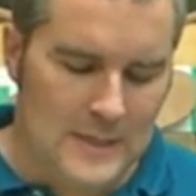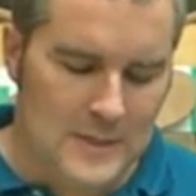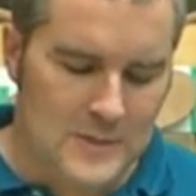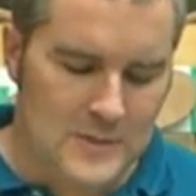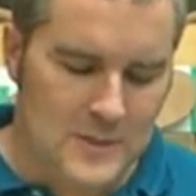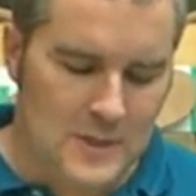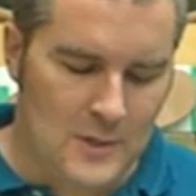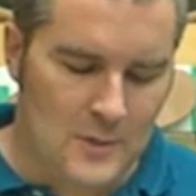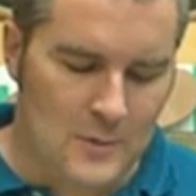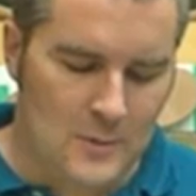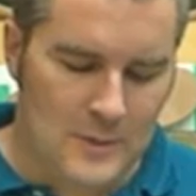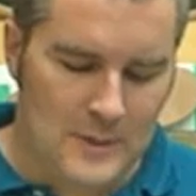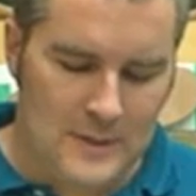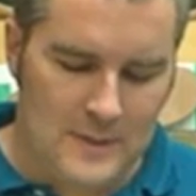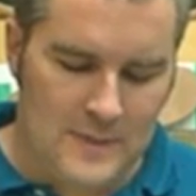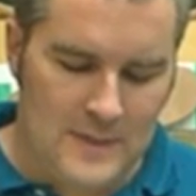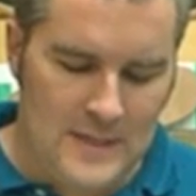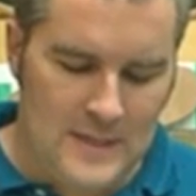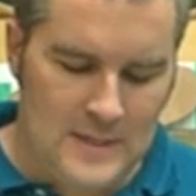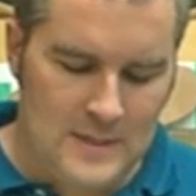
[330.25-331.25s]
So
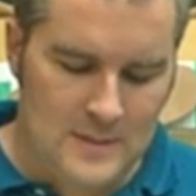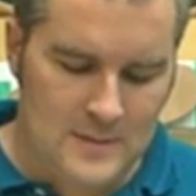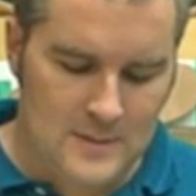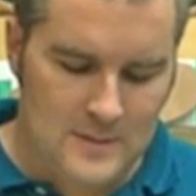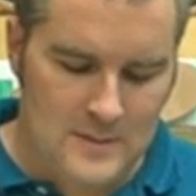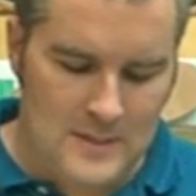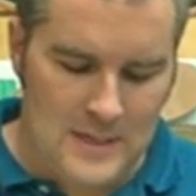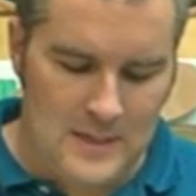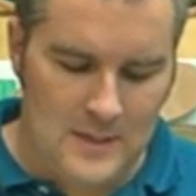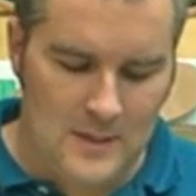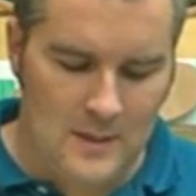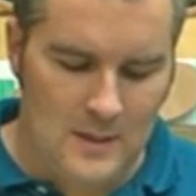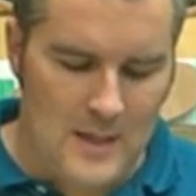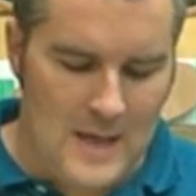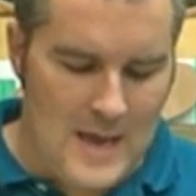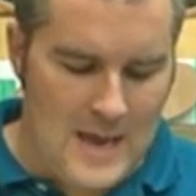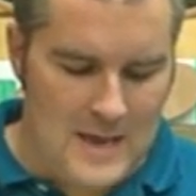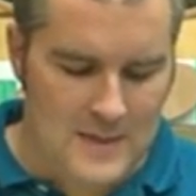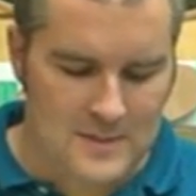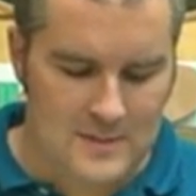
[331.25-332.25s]
these tend to
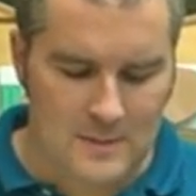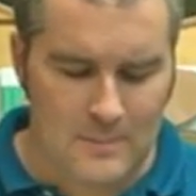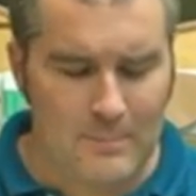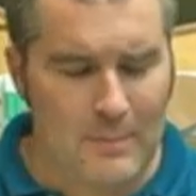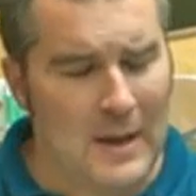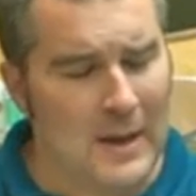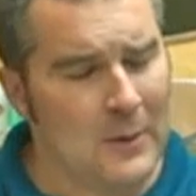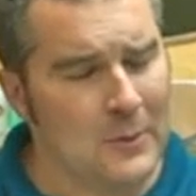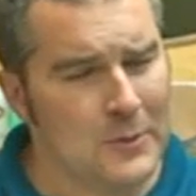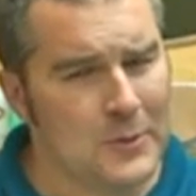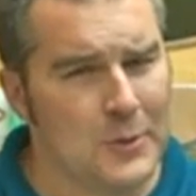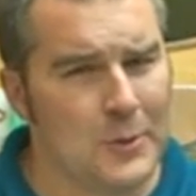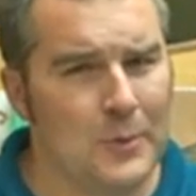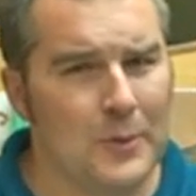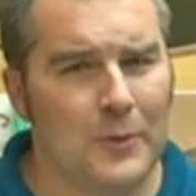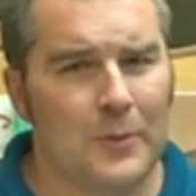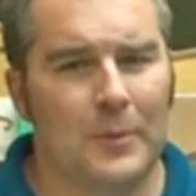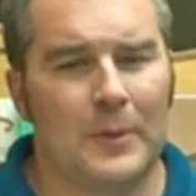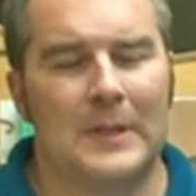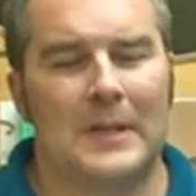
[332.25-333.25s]
last about
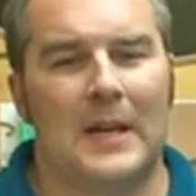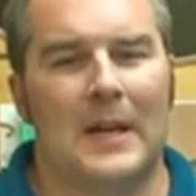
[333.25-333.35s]
2 to 3